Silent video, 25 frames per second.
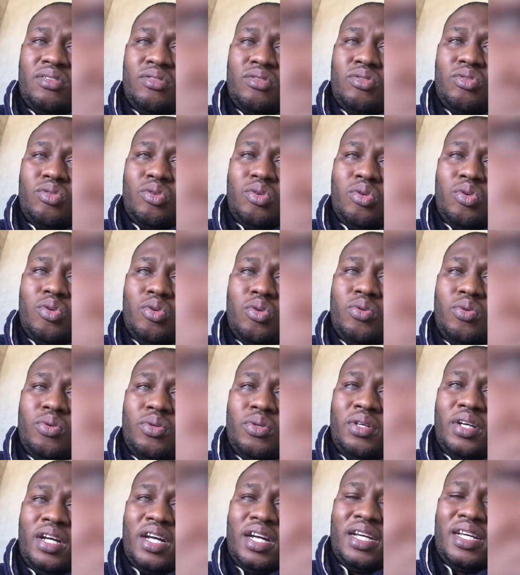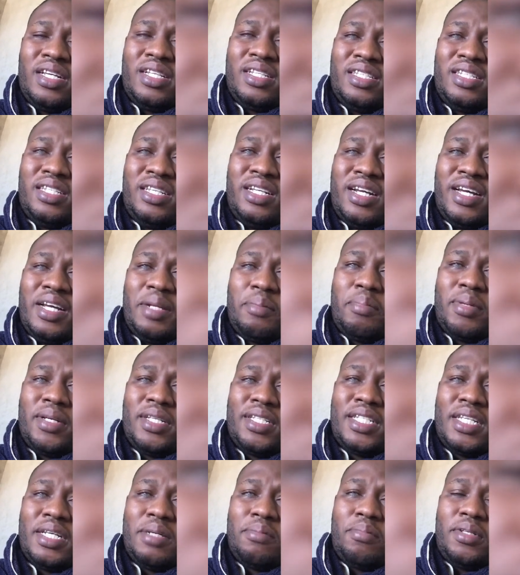So I can see light
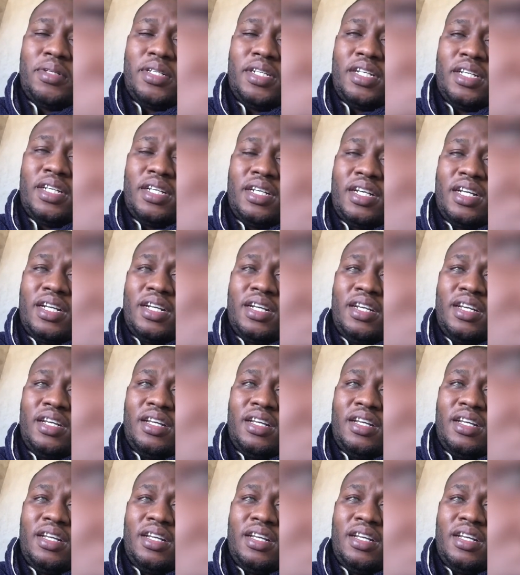perception.